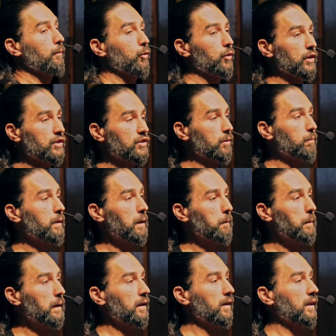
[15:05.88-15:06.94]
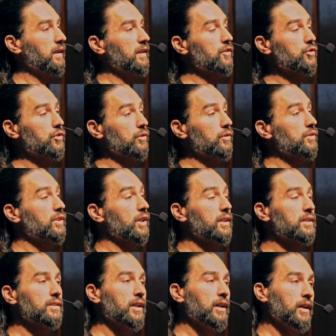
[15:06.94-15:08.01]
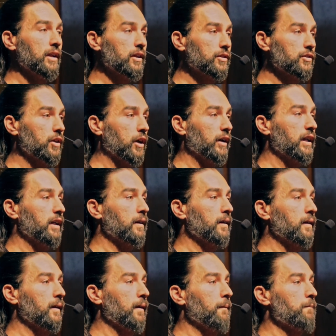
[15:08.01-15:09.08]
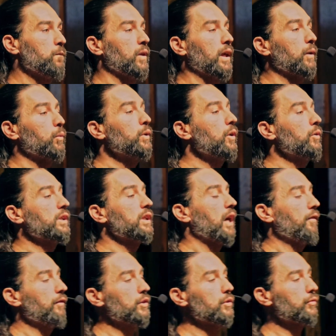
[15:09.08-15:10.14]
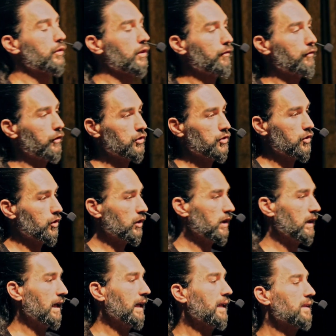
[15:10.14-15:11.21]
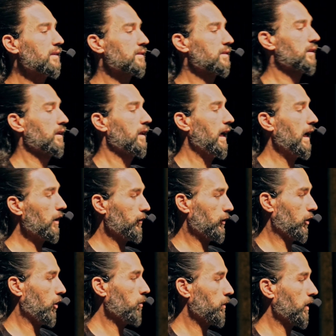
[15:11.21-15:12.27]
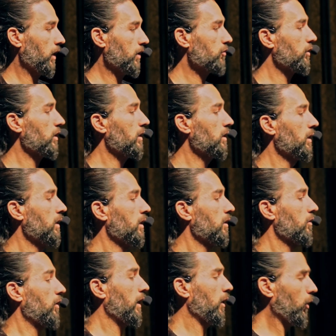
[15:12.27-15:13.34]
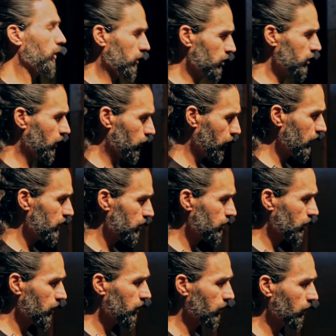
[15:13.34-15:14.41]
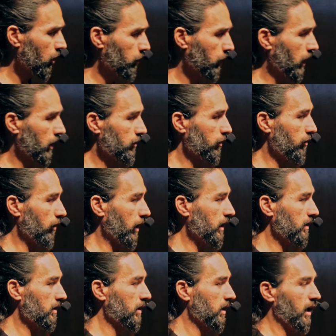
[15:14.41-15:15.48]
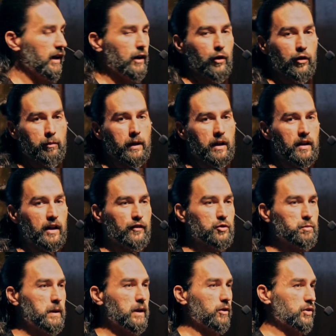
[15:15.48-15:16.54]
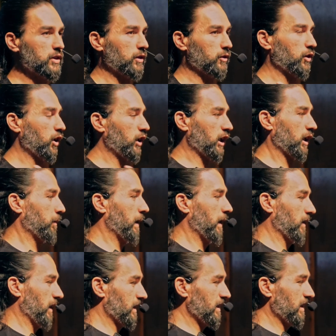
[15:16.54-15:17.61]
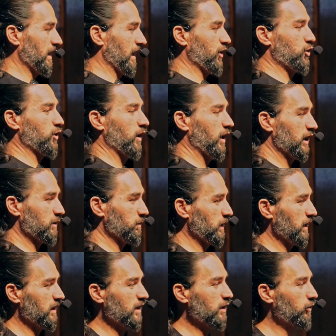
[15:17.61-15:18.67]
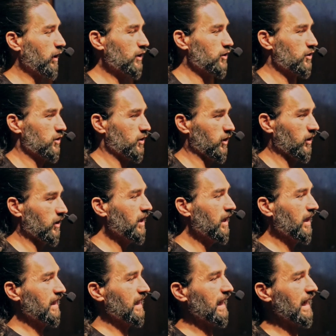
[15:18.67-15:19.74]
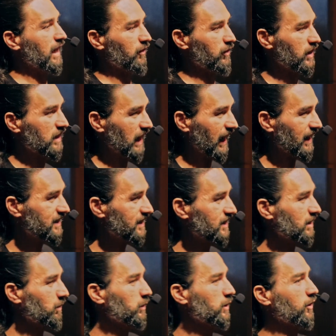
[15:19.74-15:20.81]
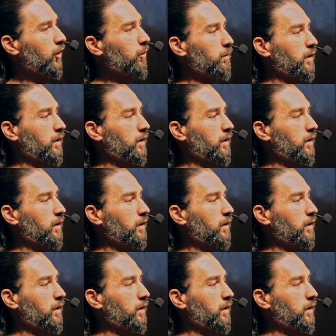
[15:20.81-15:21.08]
or they submit a bill and the insurance says, sorry, like we only cover you for the first 30 days out of your home country, right? Oh, and you're still registered in your home country, right? I know there've been a lot of speakers here talking about like denationalize me, deregister, get out of the tax system in your home